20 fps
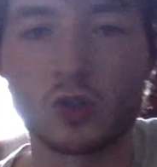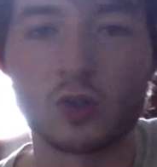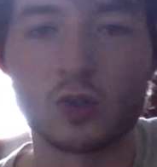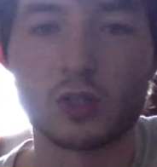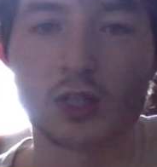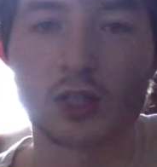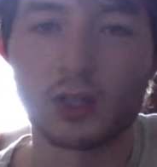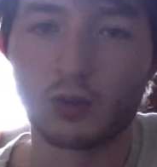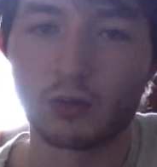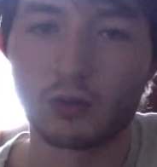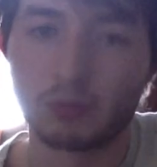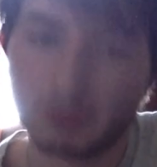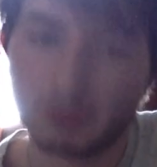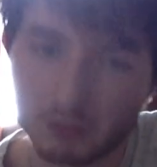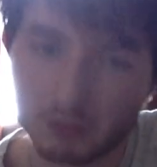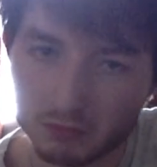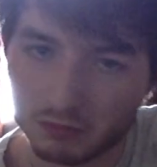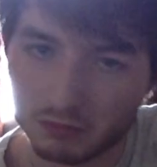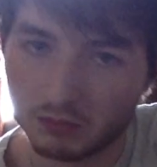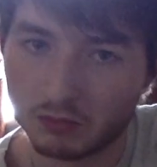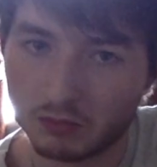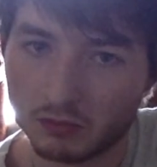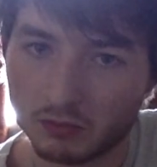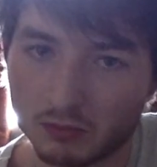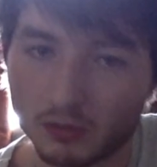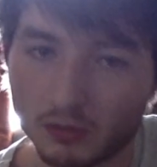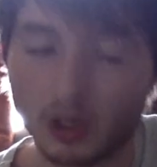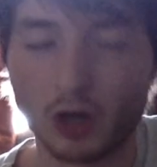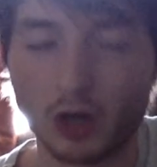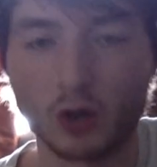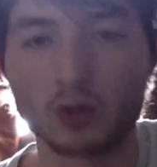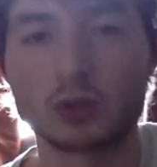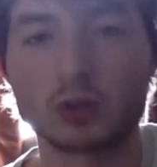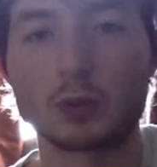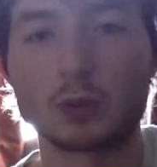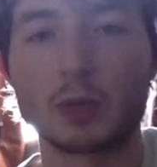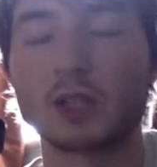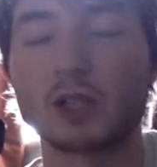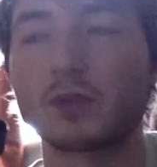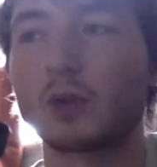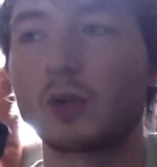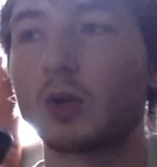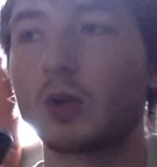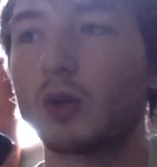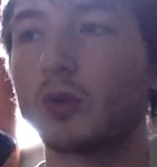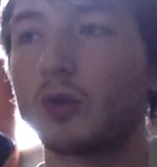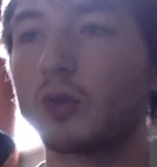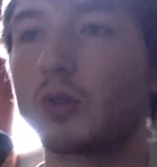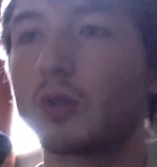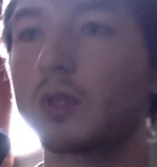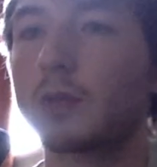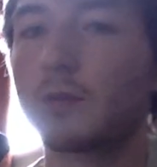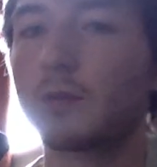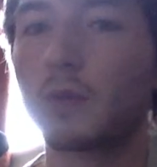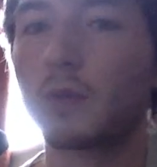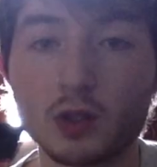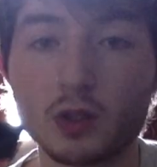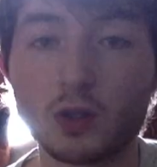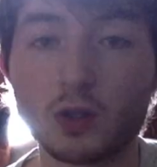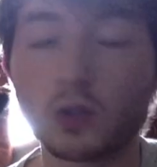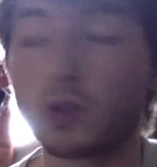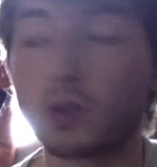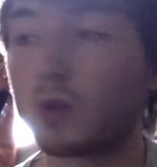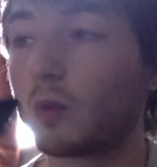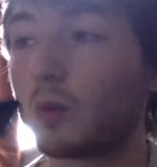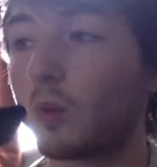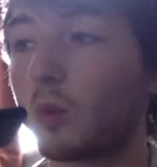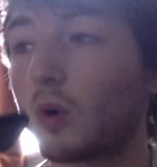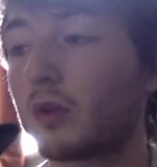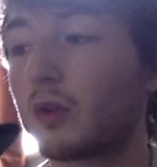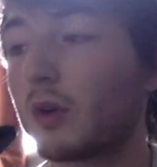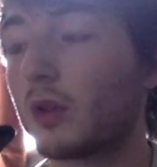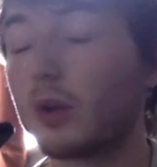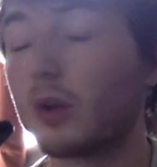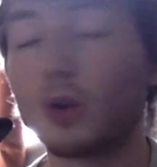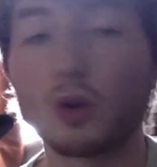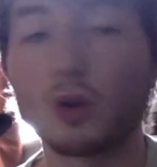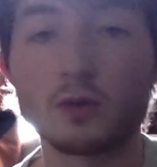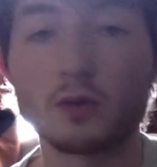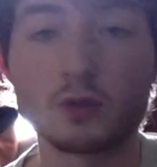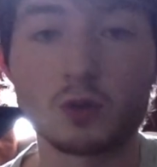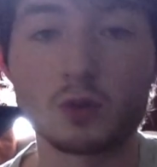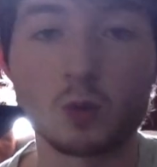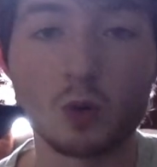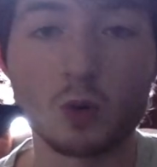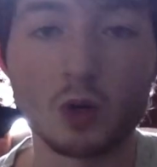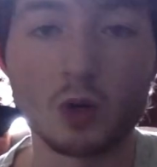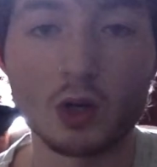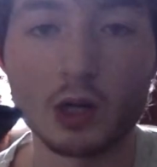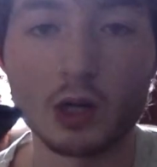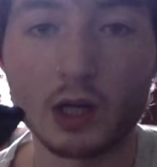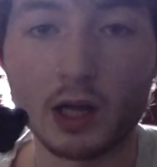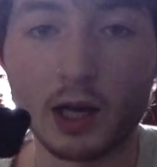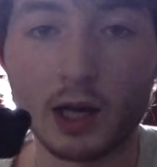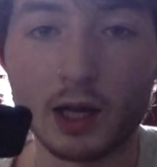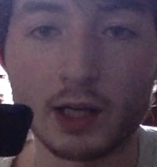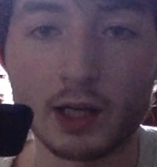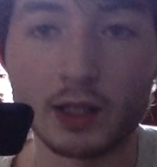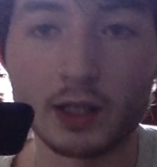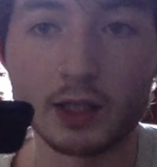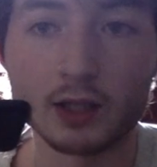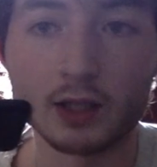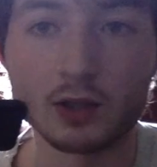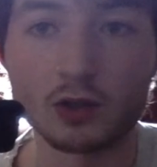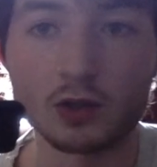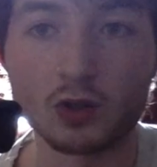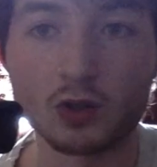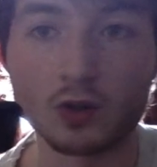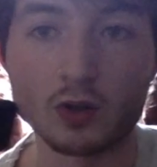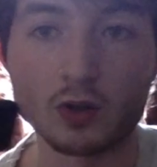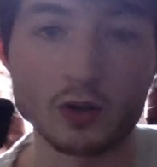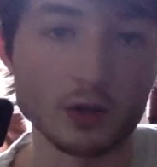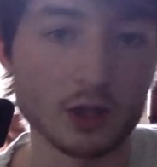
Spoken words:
deal. An Ultramax 400. Walking around the northern quarter, I took this